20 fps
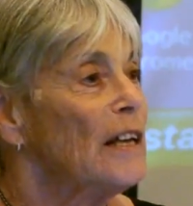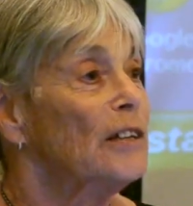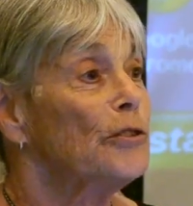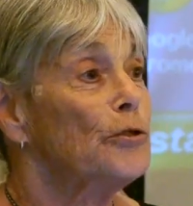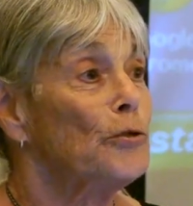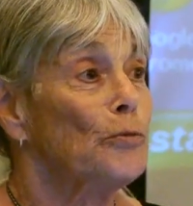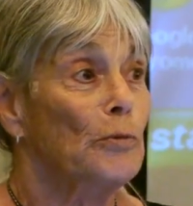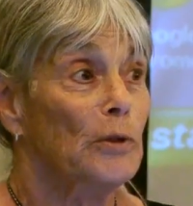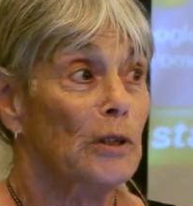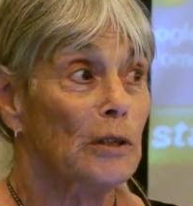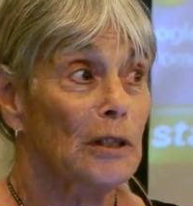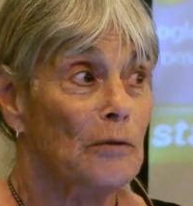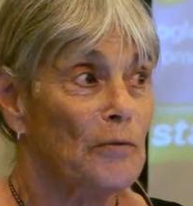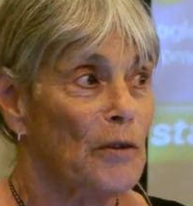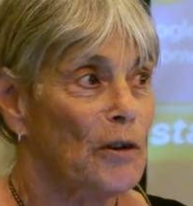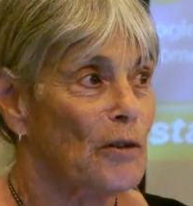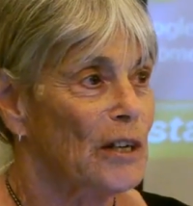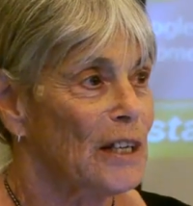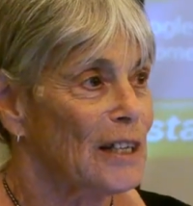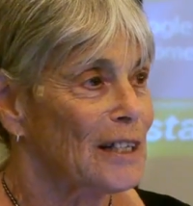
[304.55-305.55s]
It's really
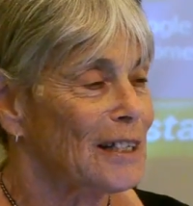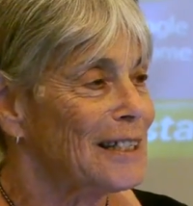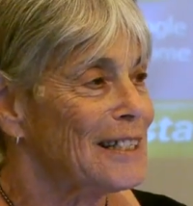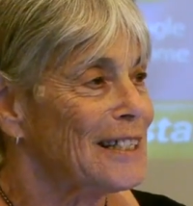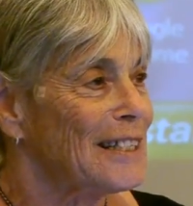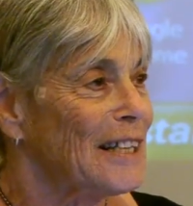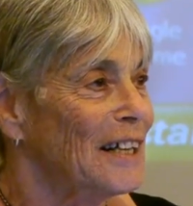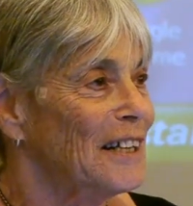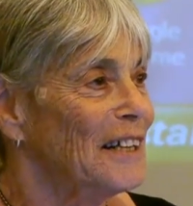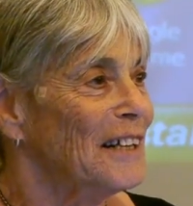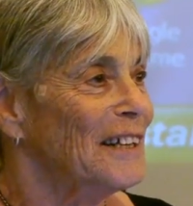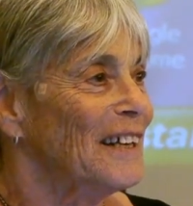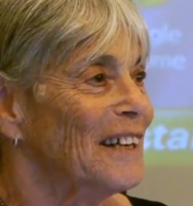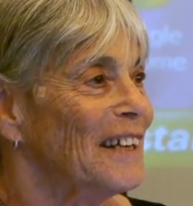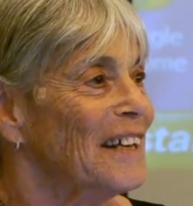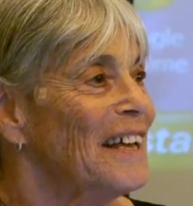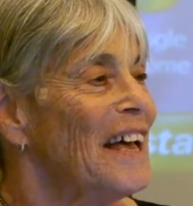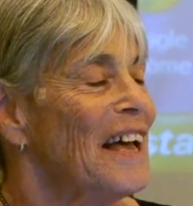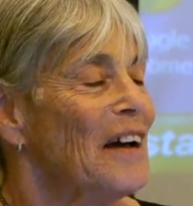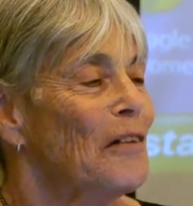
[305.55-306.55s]
very
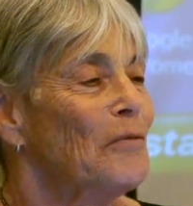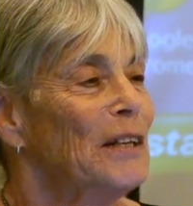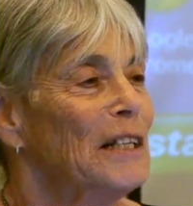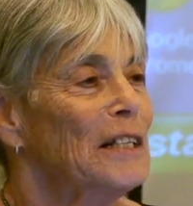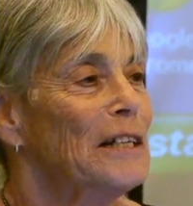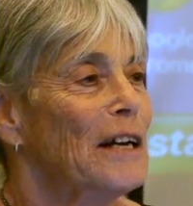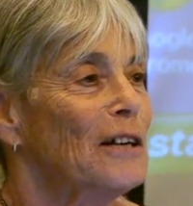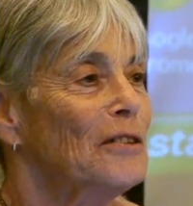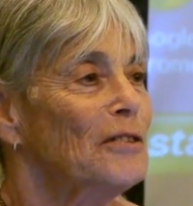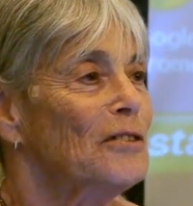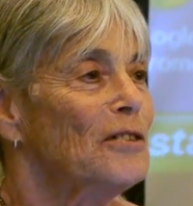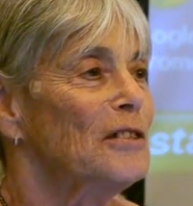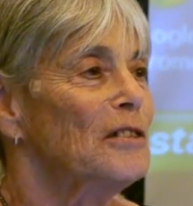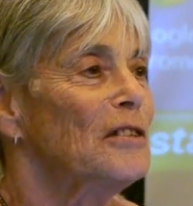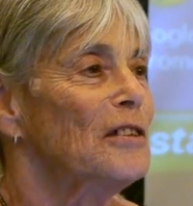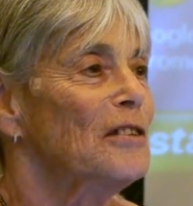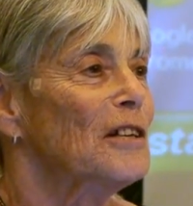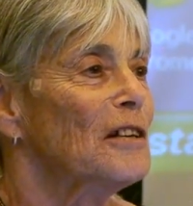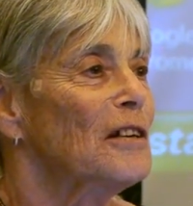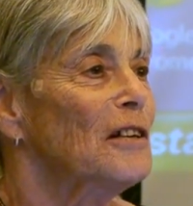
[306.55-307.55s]
exciting. We announced
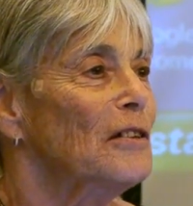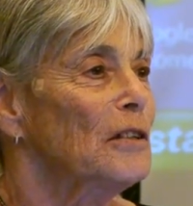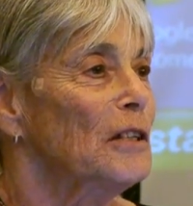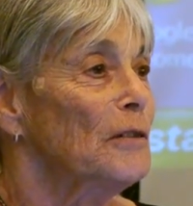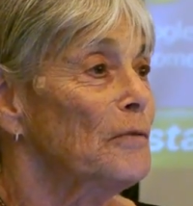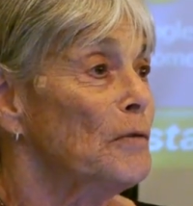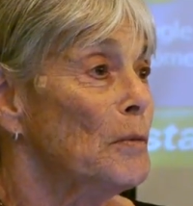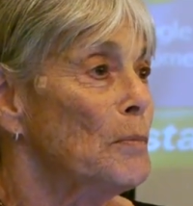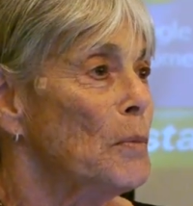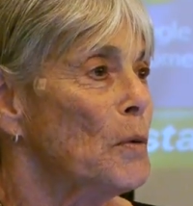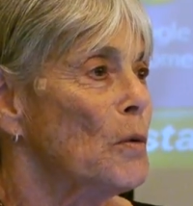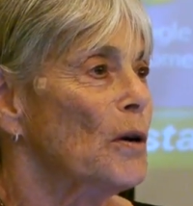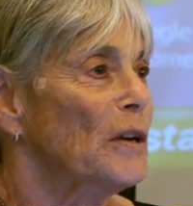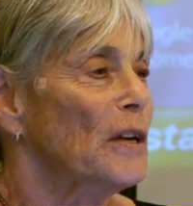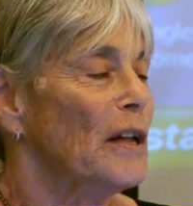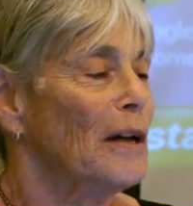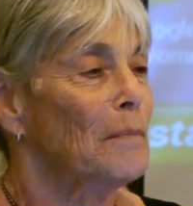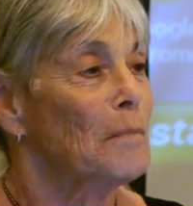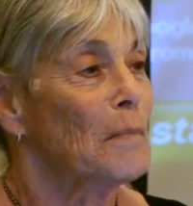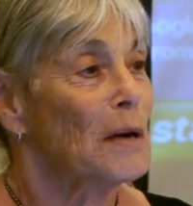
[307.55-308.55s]
it to the Khalifa
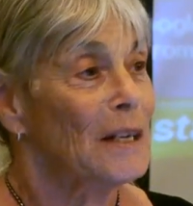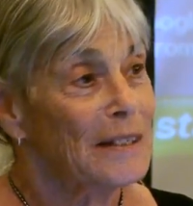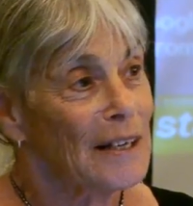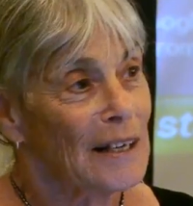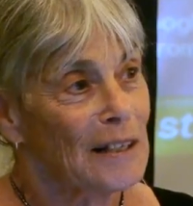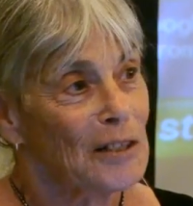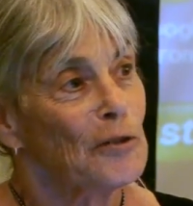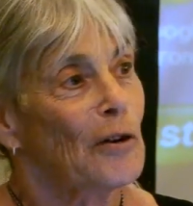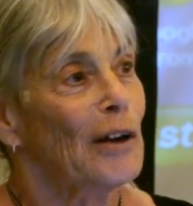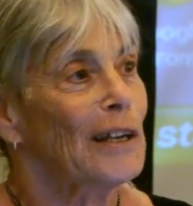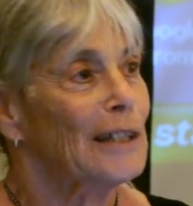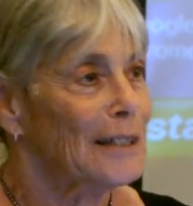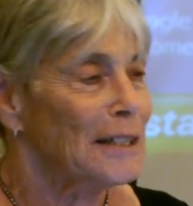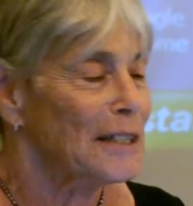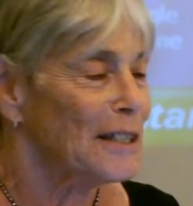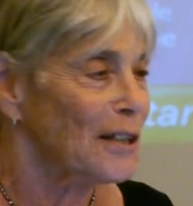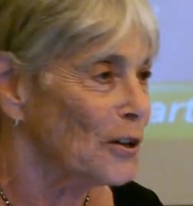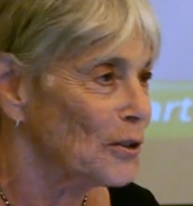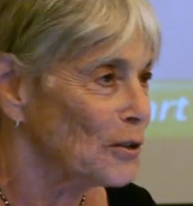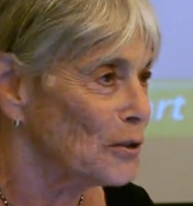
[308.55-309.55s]
board on Monday, so I
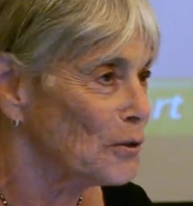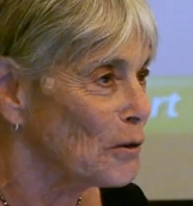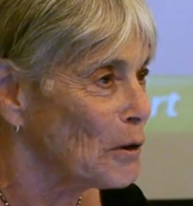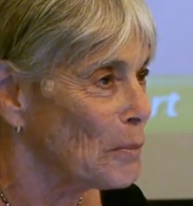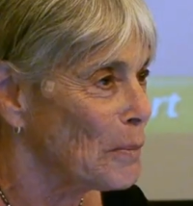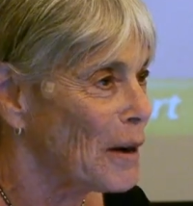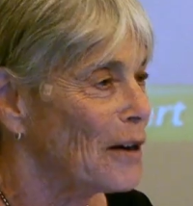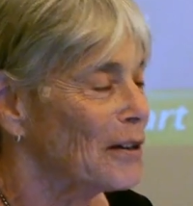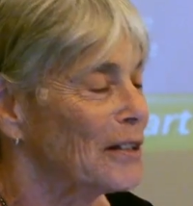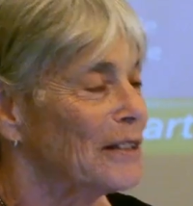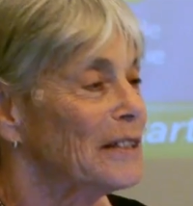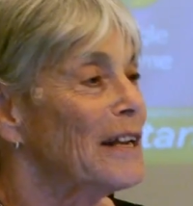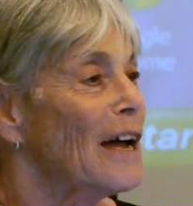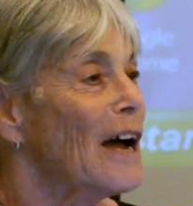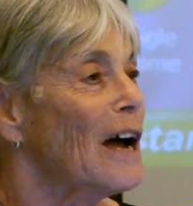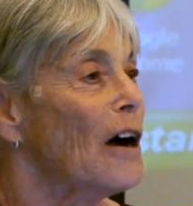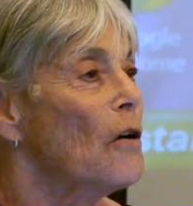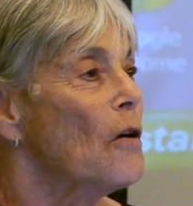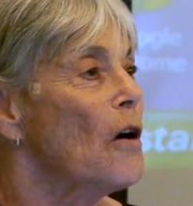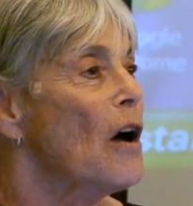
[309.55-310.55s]
can tell you about it
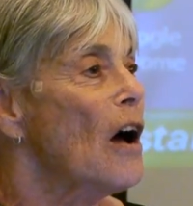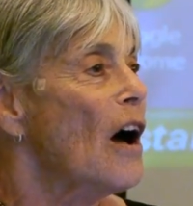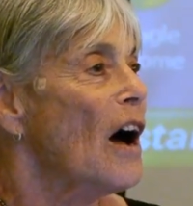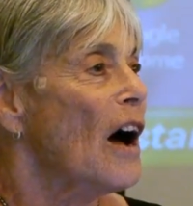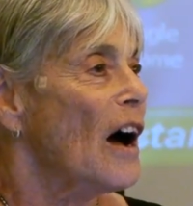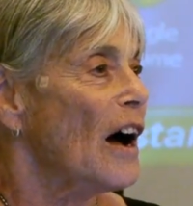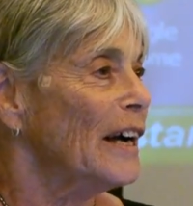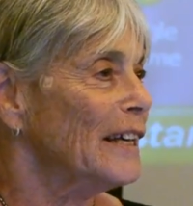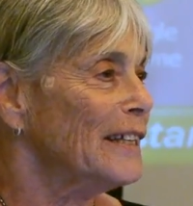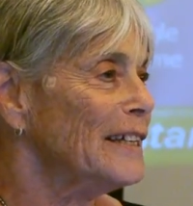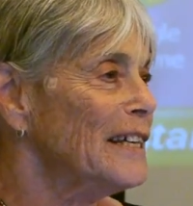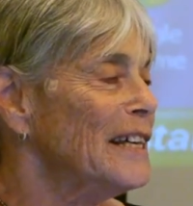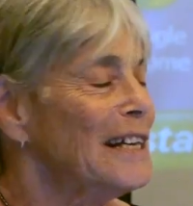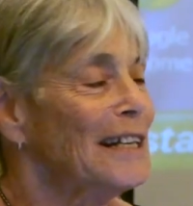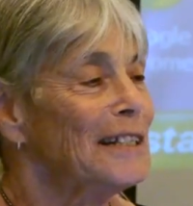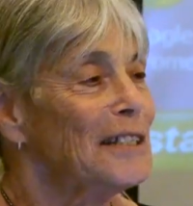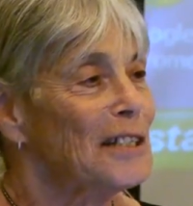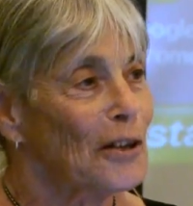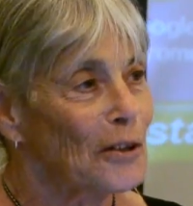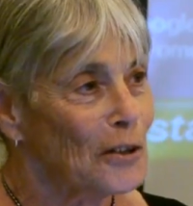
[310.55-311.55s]
now. I
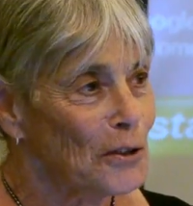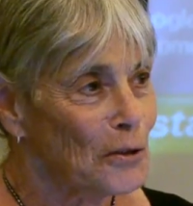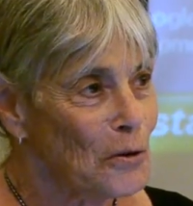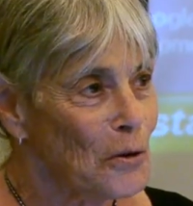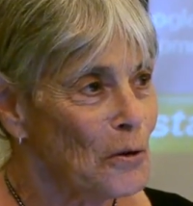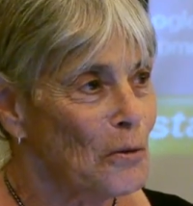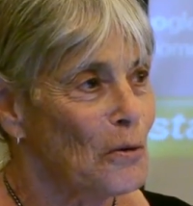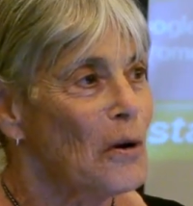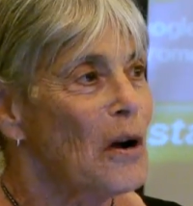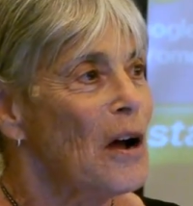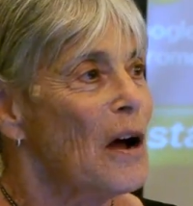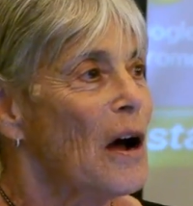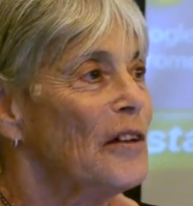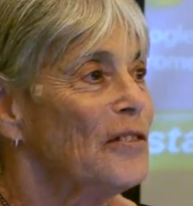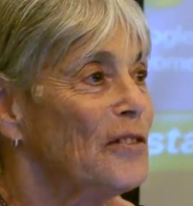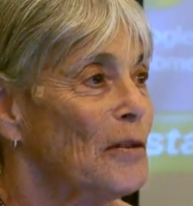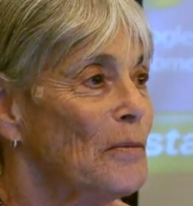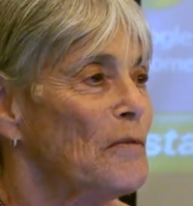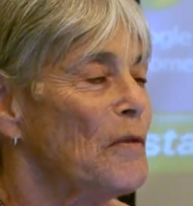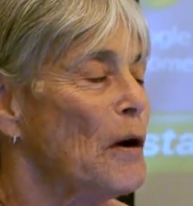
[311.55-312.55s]
can't tell you who
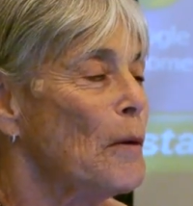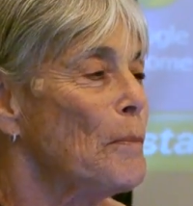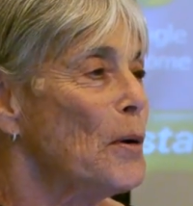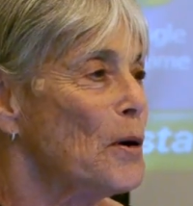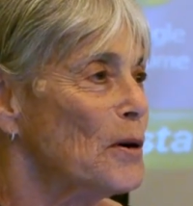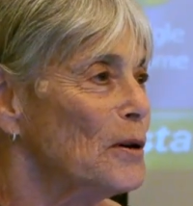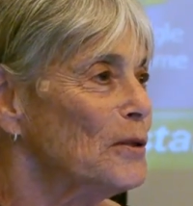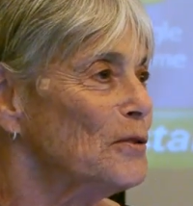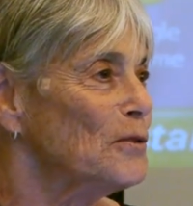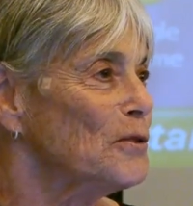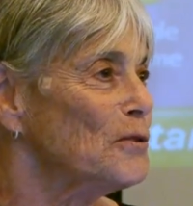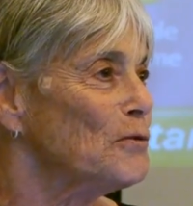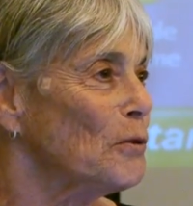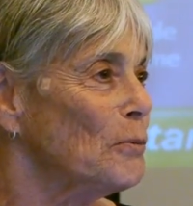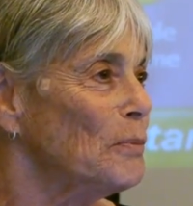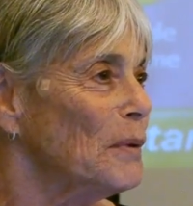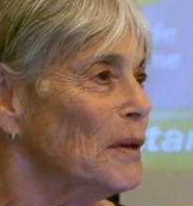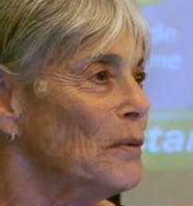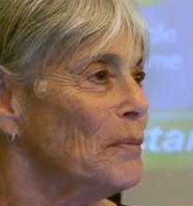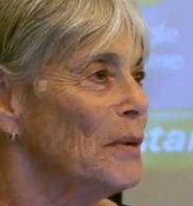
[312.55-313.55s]
some of our partners
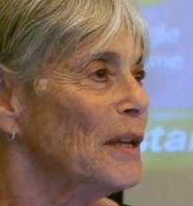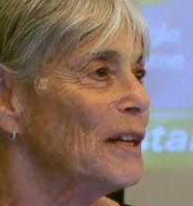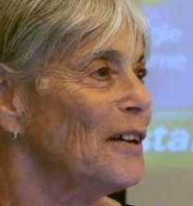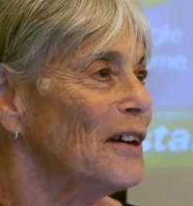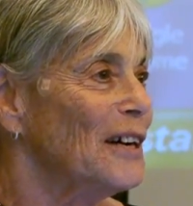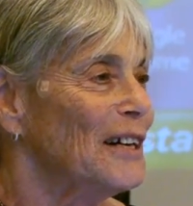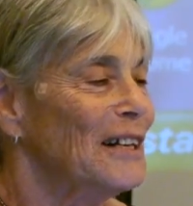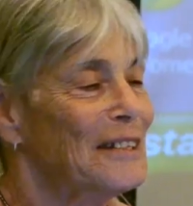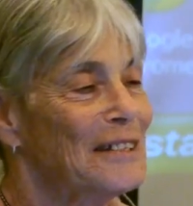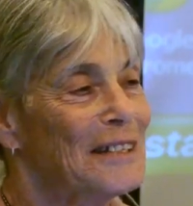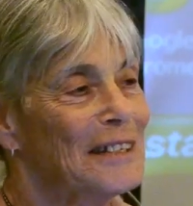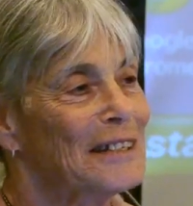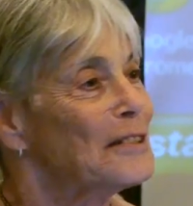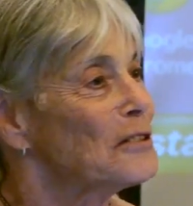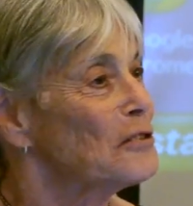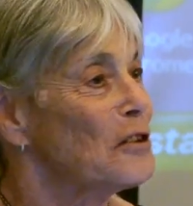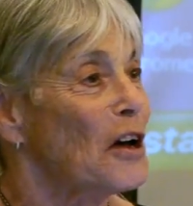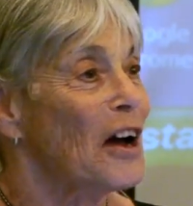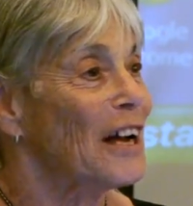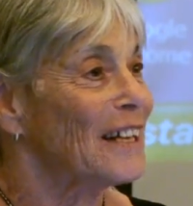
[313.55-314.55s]
will be because
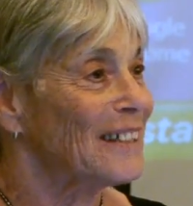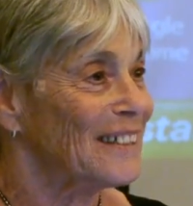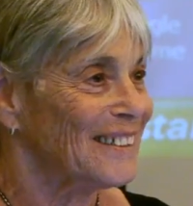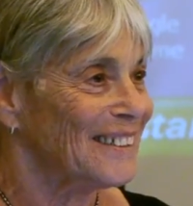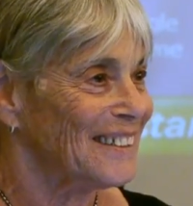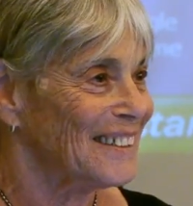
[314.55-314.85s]
it's not